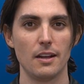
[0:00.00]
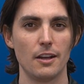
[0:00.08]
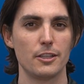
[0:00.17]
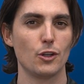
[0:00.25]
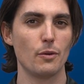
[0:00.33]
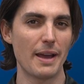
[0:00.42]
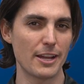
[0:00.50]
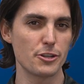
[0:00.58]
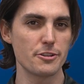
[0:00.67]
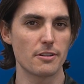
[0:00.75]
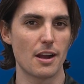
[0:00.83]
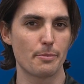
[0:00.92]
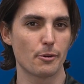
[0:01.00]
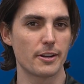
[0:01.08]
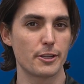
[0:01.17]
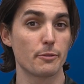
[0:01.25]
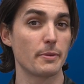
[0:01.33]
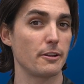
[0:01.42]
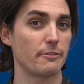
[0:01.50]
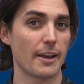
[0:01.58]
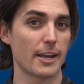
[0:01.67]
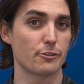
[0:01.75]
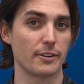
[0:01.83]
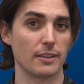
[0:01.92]
So imagine you're operating your
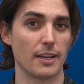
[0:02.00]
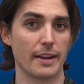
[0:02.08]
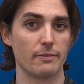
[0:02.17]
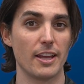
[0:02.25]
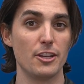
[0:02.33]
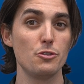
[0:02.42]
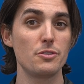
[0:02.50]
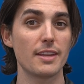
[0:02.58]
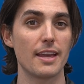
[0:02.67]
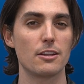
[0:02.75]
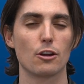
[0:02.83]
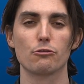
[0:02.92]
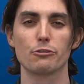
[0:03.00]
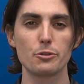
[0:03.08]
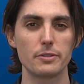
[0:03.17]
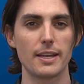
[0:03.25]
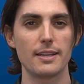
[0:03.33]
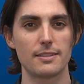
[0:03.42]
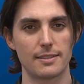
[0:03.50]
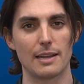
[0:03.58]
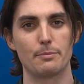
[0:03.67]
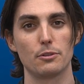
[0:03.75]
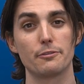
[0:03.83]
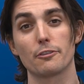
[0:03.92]
manufacturing line and you send a routine
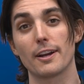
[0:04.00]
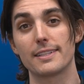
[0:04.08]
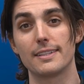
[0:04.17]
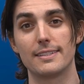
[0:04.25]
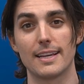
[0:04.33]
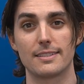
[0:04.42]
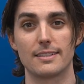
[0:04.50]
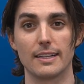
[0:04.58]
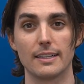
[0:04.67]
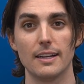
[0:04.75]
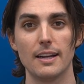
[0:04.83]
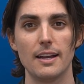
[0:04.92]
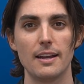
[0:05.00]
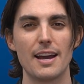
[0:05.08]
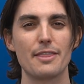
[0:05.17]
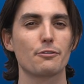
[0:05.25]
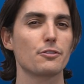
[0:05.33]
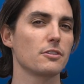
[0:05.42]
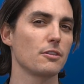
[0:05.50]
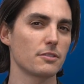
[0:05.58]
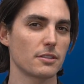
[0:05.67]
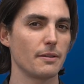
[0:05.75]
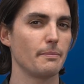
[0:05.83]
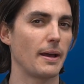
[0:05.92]
sample for IC testing, and the
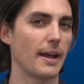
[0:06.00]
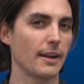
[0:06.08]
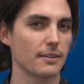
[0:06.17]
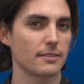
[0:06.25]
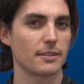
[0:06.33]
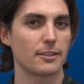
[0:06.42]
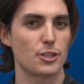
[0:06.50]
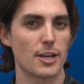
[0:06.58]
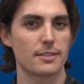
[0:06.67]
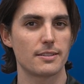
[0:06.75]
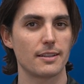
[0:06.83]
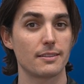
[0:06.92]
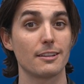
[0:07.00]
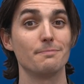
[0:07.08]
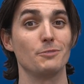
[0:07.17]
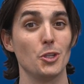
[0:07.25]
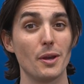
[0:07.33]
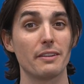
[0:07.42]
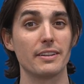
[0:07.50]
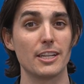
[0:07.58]
results come back suggesting that you have an